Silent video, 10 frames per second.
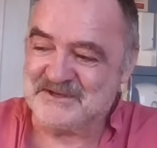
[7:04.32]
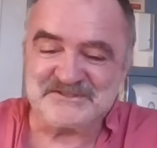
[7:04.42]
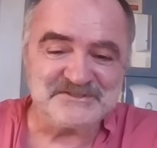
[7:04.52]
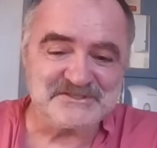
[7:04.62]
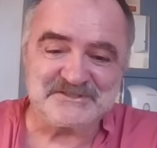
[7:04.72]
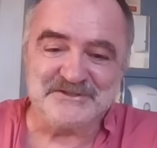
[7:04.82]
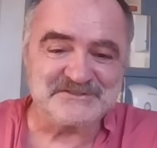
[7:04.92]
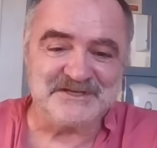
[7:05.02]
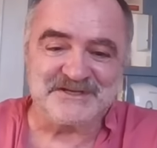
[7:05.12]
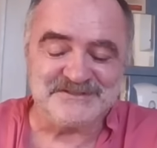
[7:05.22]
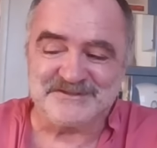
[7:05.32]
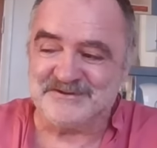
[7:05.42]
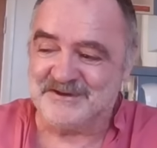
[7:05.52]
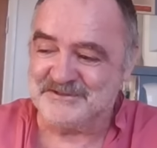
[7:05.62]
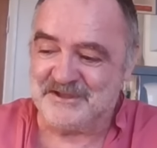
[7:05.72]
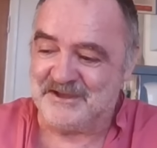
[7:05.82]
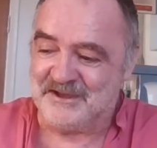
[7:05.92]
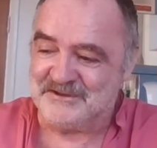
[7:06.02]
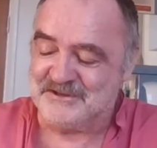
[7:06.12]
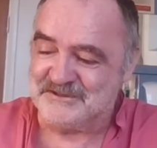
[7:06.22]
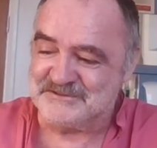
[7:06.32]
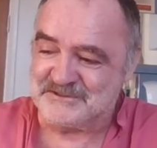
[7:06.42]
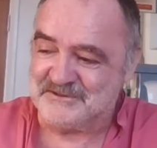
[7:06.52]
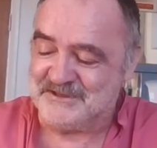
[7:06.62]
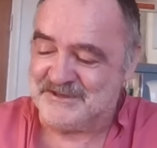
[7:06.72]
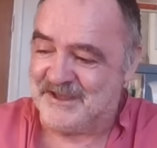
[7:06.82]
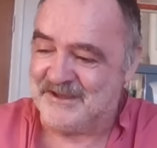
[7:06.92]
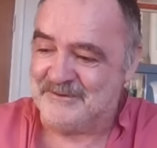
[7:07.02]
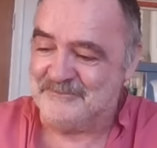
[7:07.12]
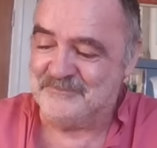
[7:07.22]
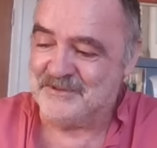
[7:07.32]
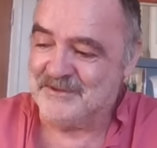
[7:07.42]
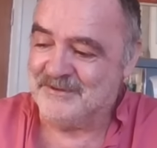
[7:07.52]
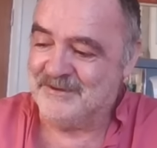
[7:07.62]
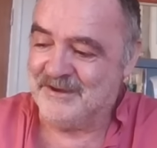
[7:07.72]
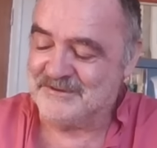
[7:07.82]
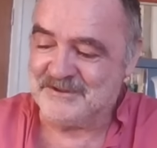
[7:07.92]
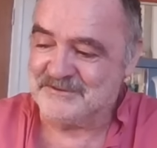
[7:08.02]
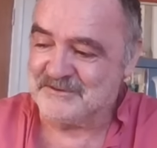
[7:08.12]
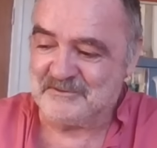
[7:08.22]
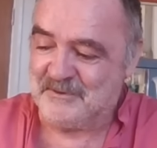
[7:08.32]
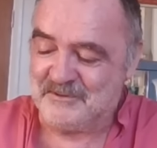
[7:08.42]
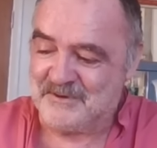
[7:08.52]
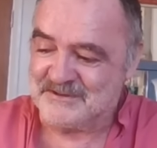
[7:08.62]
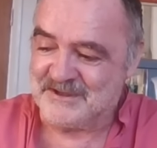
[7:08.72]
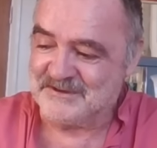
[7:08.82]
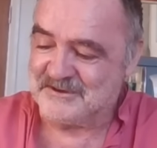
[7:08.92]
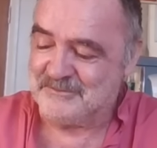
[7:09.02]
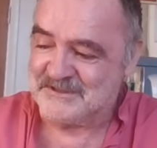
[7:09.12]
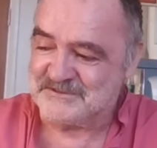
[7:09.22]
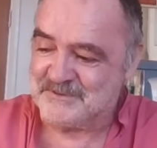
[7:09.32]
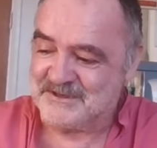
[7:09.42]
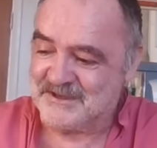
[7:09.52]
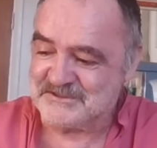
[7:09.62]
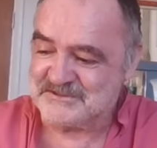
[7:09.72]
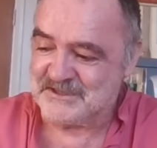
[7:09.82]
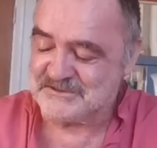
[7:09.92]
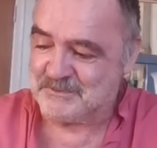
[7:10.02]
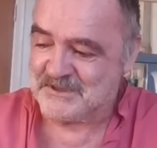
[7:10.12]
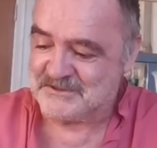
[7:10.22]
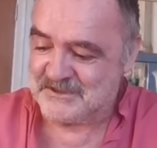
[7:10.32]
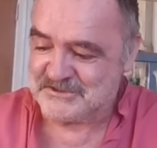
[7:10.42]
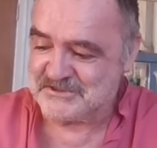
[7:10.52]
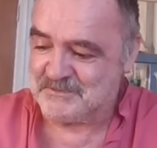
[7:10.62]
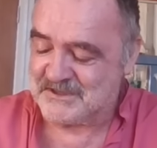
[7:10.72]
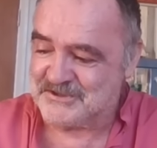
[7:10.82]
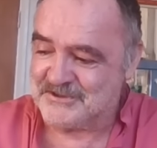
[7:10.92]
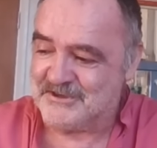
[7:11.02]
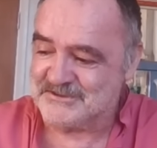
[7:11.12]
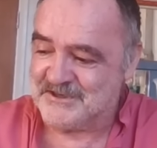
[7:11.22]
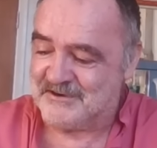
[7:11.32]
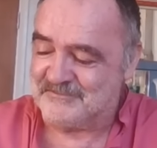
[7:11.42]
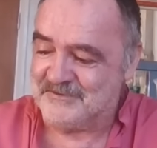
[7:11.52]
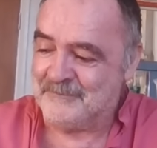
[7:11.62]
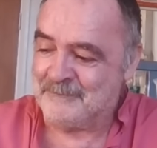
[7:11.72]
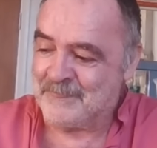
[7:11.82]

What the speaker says: because it just looks like a dunny. I don't know what the word that come into me. Just what I thought of.